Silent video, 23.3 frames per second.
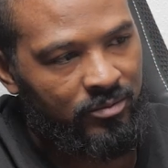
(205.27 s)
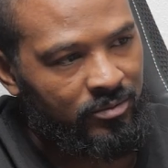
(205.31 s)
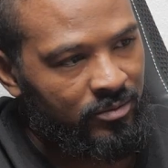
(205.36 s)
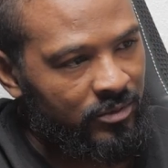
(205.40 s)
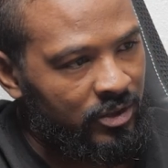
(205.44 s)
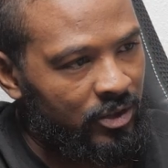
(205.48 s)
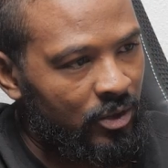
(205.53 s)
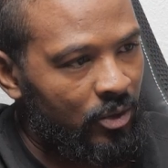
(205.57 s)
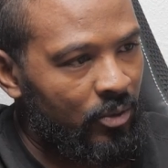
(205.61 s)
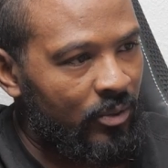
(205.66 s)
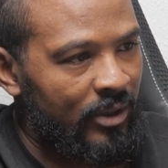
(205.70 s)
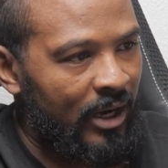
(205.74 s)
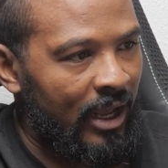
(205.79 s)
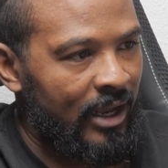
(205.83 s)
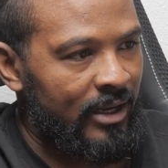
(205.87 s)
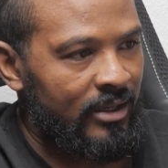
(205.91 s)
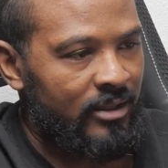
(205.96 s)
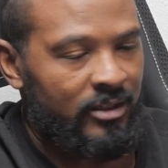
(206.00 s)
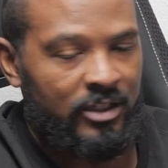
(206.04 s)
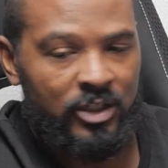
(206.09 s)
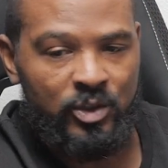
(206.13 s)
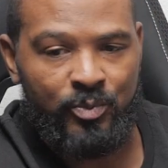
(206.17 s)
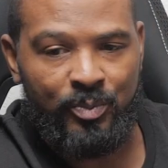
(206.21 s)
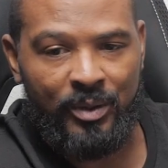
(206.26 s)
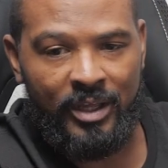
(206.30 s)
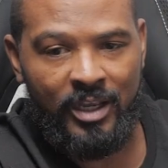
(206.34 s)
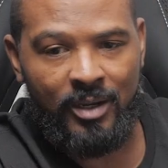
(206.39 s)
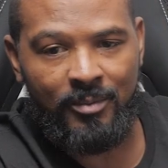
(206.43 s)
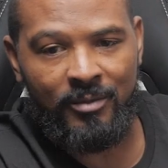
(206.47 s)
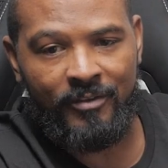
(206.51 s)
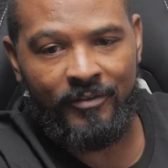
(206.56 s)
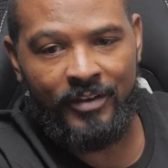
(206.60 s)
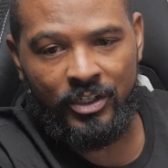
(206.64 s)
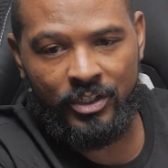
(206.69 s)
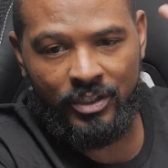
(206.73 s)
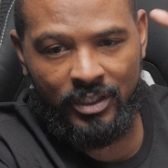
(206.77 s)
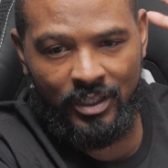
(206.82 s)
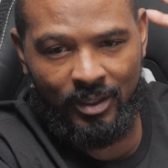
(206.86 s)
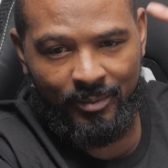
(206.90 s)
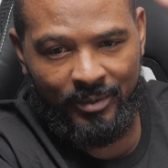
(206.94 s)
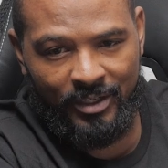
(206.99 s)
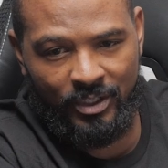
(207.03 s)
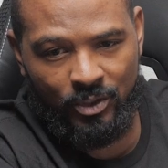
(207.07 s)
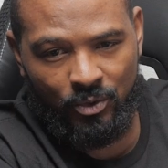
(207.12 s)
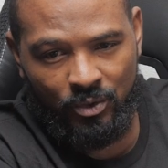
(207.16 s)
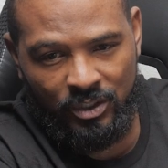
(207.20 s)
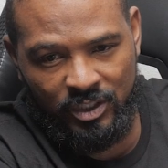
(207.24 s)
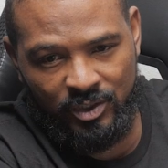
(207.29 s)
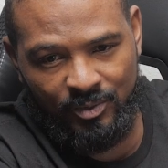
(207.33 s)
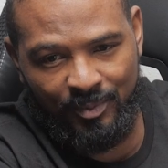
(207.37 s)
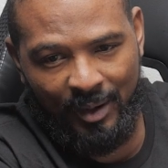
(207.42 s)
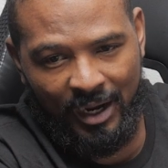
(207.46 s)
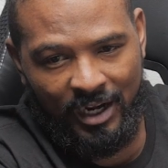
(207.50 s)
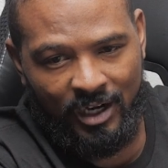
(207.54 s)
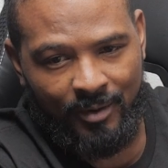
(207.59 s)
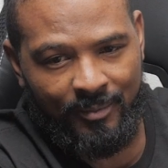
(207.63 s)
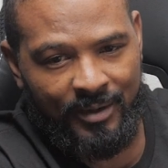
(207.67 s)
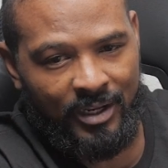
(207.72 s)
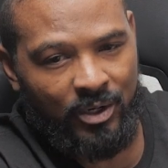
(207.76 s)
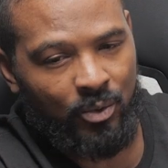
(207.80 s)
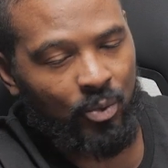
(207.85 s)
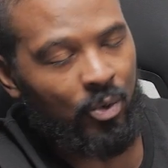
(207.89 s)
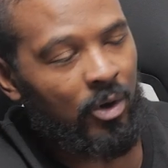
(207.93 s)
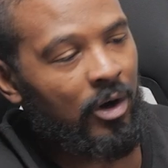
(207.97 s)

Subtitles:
So when I display them, eventually I'm going to do a Spider-Man